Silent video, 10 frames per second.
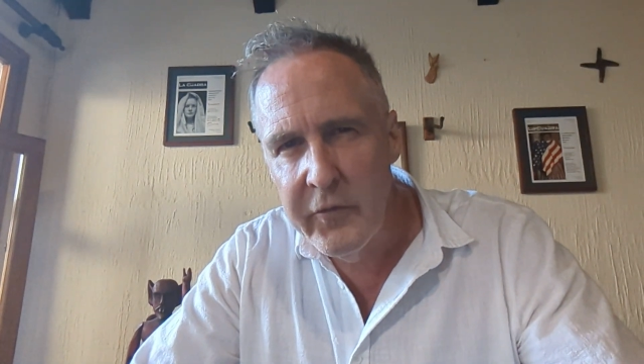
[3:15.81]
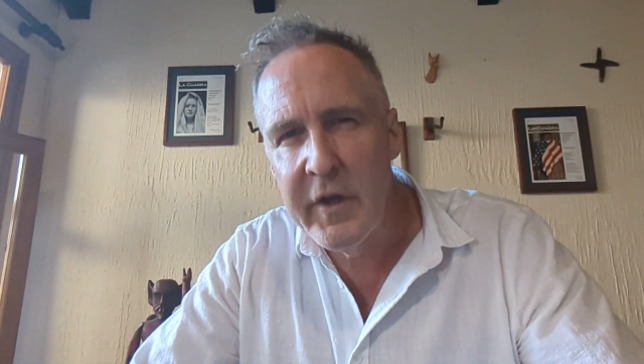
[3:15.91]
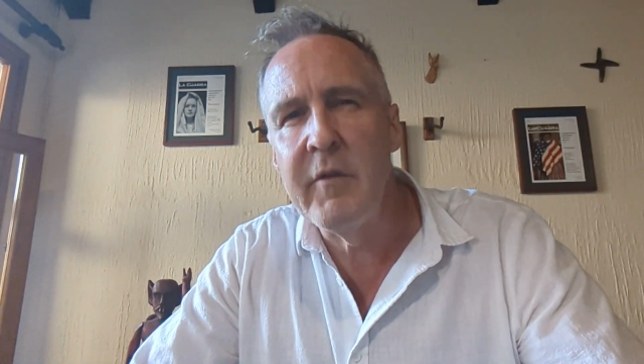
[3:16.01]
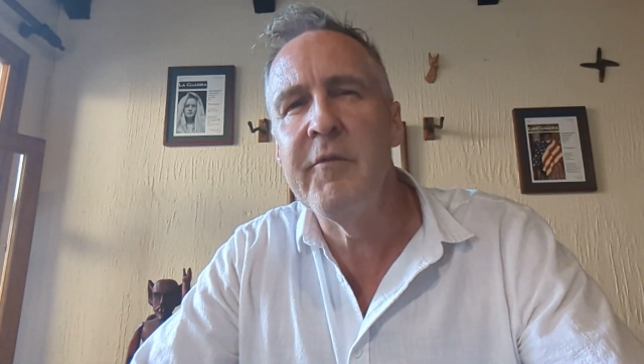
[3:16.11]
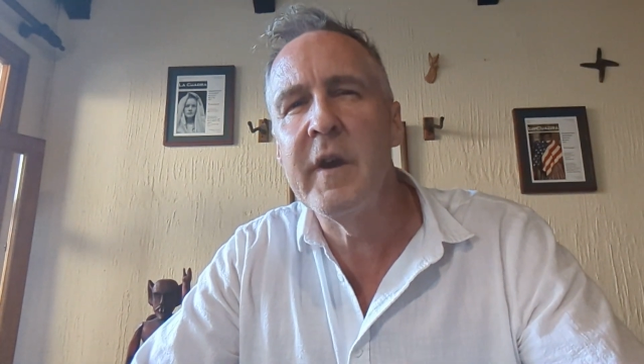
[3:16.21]
and
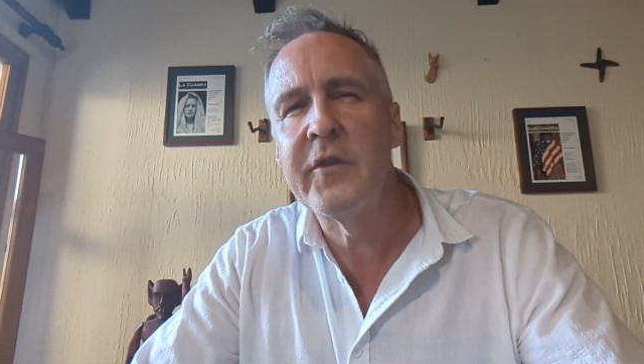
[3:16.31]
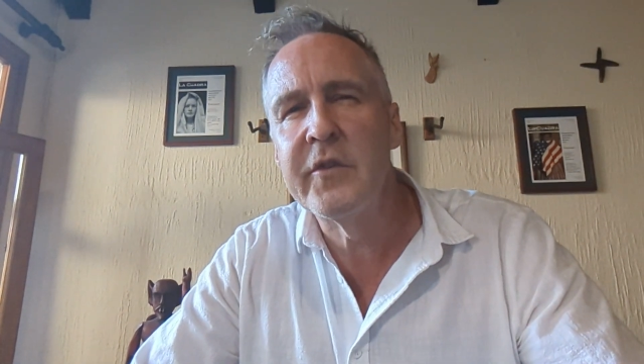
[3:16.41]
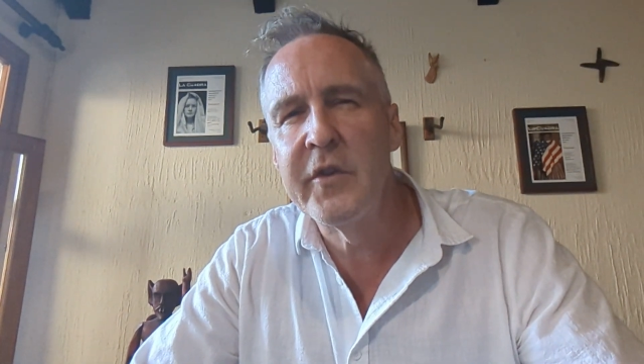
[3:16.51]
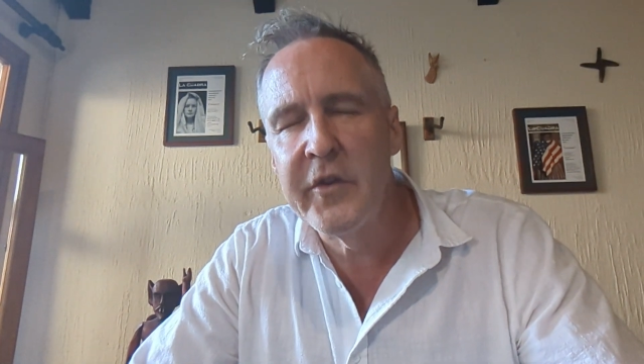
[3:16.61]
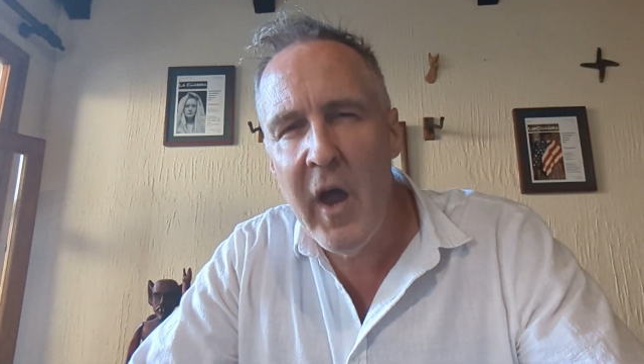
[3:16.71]
he
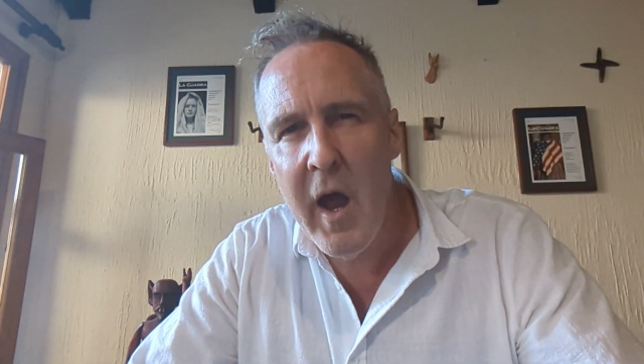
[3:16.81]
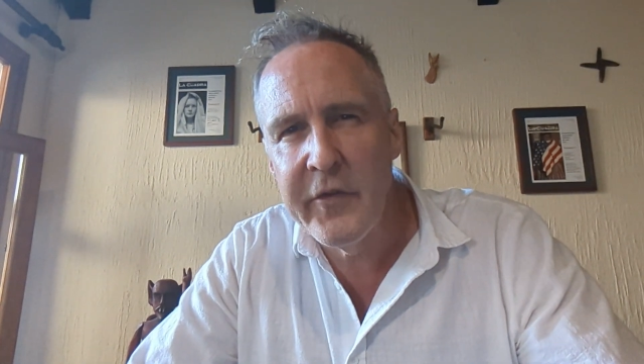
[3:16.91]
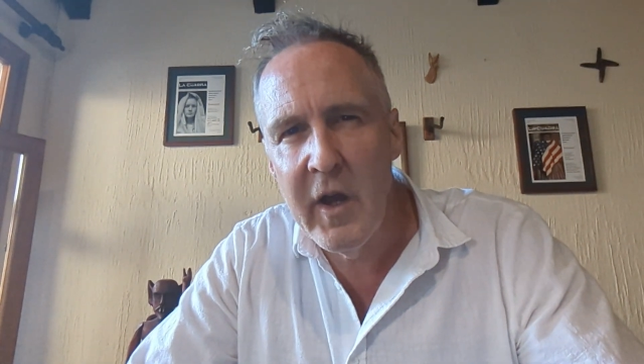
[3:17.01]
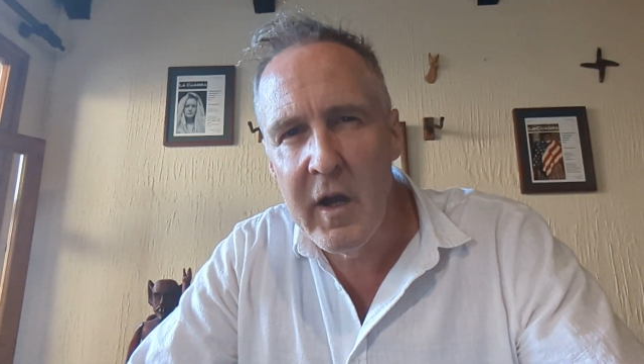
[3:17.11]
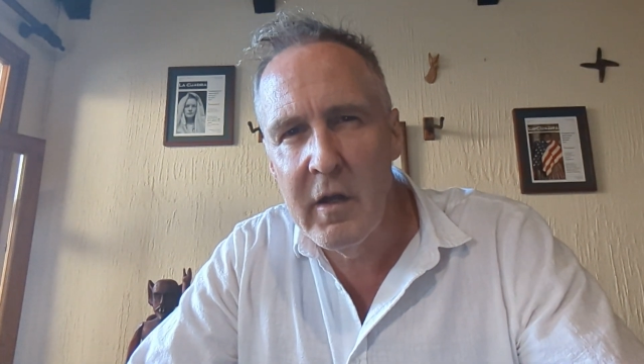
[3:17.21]
fixes his eyes
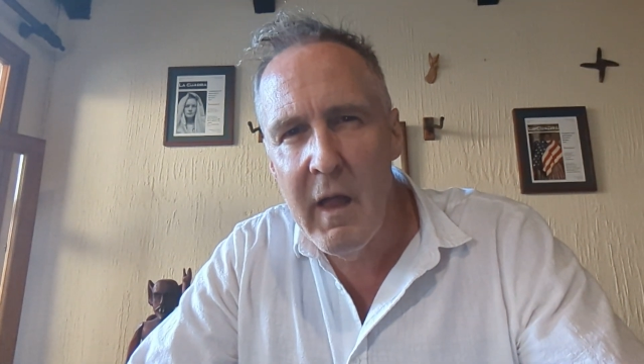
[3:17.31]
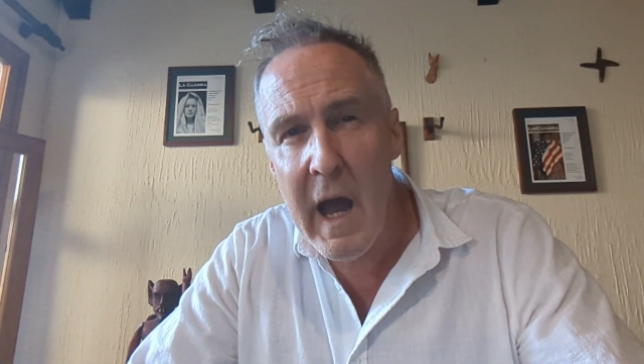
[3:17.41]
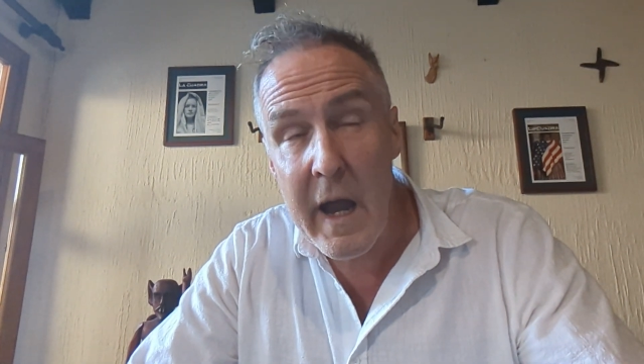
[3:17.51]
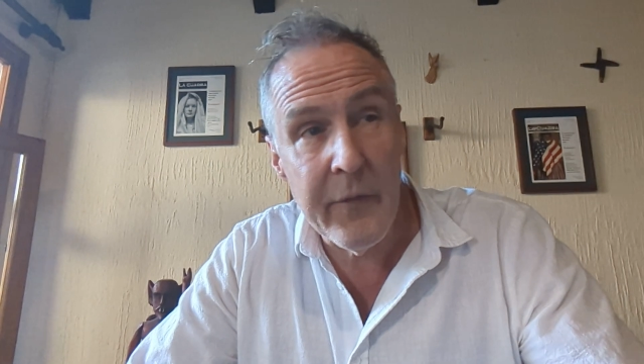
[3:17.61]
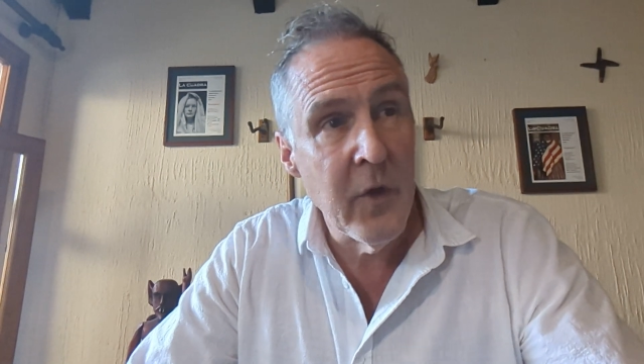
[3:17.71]
on
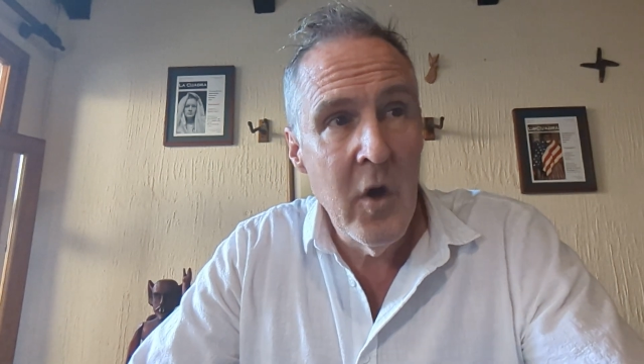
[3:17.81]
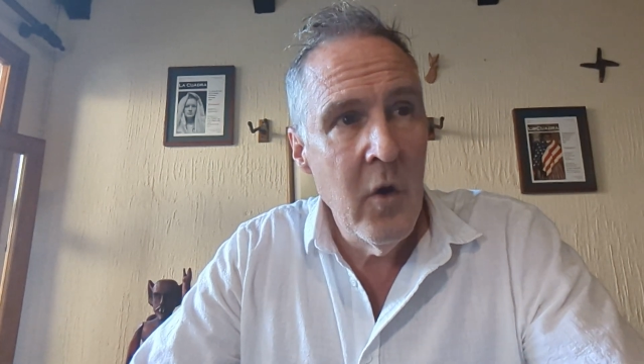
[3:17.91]
Goliath,